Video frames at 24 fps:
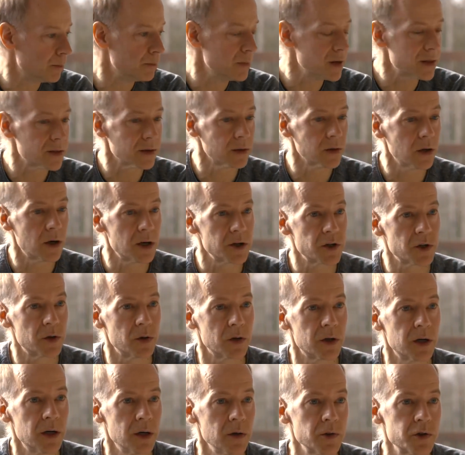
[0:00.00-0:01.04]
mythological
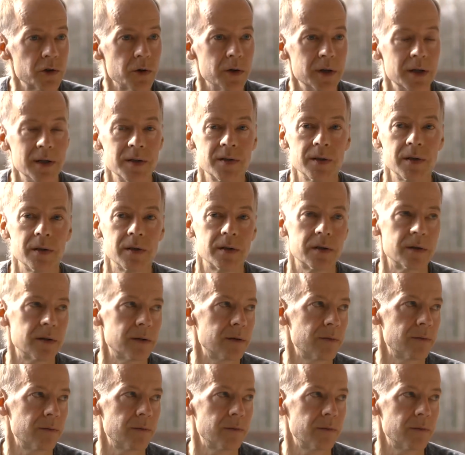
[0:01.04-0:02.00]
culture isn't,